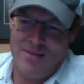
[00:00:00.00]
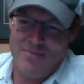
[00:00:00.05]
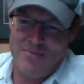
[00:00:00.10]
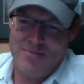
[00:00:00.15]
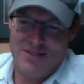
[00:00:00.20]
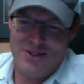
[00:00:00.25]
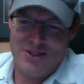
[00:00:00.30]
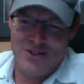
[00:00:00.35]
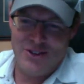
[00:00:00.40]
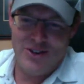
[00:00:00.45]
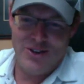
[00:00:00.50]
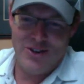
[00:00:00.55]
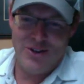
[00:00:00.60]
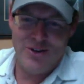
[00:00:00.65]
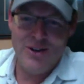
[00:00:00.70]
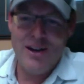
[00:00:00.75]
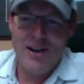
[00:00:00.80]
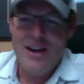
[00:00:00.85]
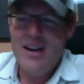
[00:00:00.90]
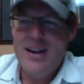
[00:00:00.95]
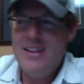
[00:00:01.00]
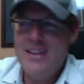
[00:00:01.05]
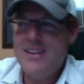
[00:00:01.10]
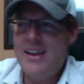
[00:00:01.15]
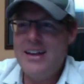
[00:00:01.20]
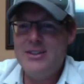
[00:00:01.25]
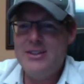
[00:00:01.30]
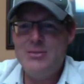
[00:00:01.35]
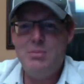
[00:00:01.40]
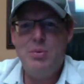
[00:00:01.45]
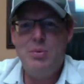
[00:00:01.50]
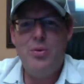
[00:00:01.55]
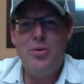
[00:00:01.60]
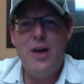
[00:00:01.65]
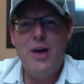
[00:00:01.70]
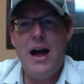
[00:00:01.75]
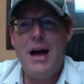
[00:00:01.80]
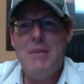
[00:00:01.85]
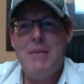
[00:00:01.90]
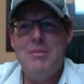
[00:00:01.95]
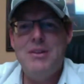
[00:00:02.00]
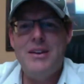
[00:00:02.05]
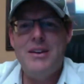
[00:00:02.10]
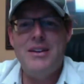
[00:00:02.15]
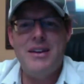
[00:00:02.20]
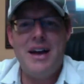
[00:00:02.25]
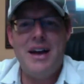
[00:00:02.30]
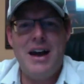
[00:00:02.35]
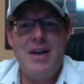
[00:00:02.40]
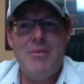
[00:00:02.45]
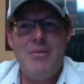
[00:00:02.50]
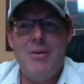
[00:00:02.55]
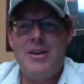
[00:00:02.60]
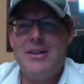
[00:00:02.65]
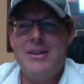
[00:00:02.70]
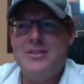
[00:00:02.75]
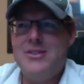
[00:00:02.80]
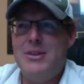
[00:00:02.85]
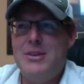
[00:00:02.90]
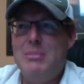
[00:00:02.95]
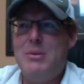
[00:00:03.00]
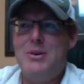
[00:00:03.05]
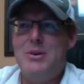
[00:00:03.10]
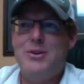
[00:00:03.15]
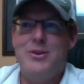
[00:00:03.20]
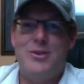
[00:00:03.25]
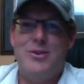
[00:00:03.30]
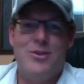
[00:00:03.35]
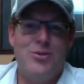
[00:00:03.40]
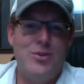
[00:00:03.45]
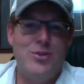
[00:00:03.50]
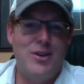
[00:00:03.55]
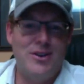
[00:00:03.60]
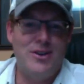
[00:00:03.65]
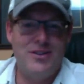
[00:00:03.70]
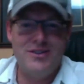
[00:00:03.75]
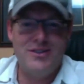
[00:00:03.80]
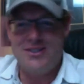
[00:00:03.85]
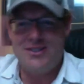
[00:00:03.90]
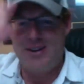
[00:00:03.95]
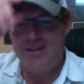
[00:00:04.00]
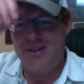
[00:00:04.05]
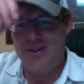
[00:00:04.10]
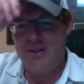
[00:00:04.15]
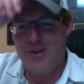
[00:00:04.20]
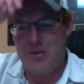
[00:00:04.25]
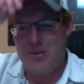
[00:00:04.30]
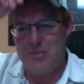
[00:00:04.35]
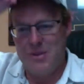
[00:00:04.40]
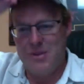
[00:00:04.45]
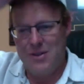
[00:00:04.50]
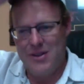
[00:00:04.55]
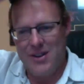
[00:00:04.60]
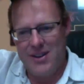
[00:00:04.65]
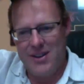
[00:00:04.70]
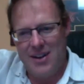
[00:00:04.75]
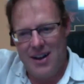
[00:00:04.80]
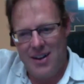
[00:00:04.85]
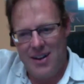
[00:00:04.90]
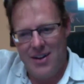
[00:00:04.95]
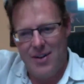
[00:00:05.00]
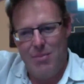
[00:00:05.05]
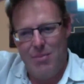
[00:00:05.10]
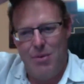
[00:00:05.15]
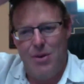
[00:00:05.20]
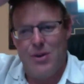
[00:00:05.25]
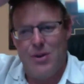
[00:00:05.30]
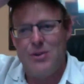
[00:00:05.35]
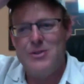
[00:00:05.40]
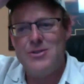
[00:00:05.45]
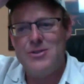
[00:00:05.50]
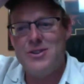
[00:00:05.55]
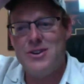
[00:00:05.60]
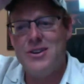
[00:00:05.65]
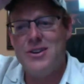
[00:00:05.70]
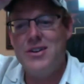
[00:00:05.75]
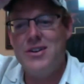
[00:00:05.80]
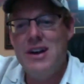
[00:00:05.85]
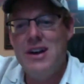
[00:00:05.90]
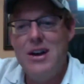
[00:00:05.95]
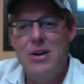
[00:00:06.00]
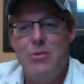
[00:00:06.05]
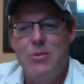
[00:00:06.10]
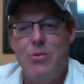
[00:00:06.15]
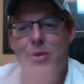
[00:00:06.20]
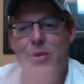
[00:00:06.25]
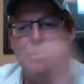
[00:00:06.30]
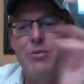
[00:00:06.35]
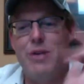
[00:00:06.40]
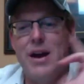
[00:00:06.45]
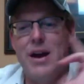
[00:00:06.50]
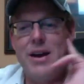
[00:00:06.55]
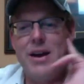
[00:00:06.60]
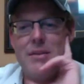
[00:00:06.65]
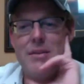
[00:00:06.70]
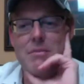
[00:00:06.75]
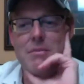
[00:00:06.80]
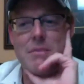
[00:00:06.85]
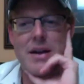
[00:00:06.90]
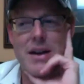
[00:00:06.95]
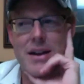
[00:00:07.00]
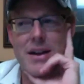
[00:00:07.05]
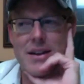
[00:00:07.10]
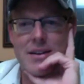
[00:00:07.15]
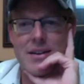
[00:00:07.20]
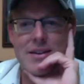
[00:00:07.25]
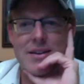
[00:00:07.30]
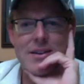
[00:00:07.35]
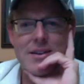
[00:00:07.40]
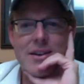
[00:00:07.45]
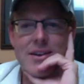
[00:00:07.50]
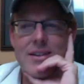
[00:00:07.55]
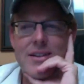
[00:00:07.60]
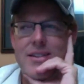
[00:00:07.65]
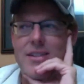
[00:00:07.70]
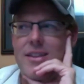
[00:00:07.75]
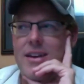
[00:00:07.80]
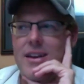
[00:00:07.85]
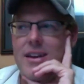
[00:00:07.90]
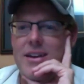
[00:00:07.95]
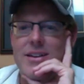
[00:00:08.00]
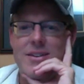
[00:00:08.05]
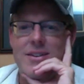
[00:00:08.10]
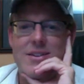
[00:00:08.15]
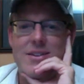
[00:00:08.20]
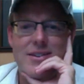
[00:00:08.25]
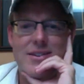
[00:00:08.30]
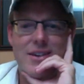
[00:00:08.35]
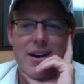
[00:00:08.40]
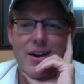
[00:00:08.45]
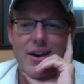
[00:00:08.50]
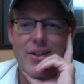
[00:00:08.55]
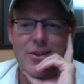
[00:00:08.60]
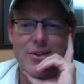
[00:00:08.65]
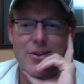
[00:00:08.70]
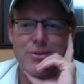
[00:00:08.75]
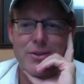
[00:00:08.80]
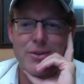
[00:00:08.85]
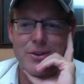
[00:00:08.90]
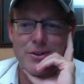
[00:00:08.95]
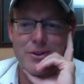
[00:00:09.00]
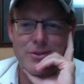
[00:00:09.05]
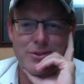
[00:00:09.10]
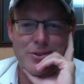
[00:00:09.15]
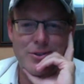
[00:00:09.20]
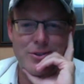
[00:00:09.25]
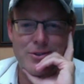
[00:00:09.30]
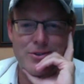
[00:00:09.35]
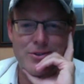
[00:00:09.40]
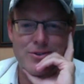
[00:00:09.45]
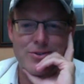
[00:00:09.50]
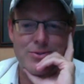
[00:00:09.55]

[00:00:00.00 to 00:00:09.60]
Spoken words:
So that's probably not what a typical $371 million producer would recommend that other realtors